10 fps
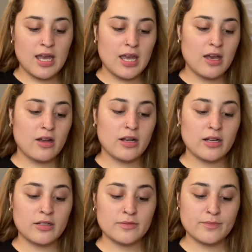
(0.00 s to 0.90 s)
or
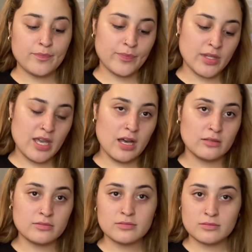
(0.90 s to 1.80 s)
yeah,
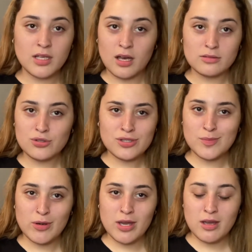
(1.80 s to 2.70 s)
she's a
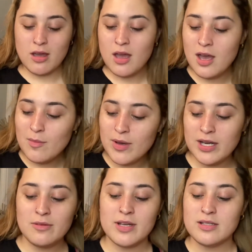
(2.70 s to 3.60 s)
beauty. But
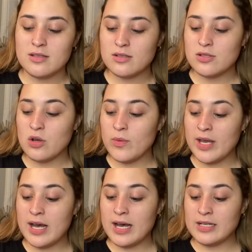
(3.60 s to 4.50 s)
anyways, so we
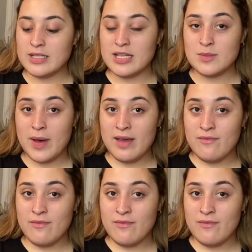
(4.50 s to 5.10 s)
got, it's by